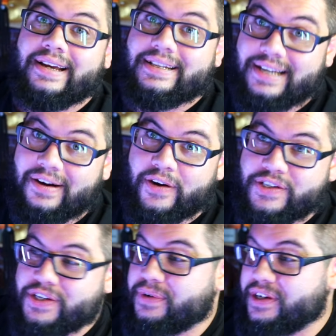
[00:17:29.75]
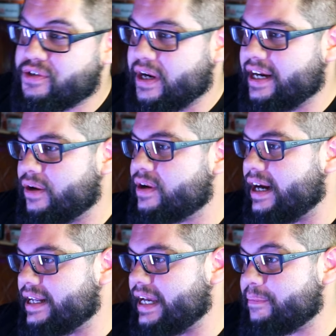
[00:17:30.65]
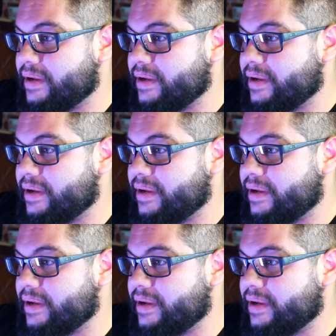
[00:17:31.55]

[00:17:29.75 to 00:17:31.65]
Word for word: it's going to hurt you when you try to go cut again.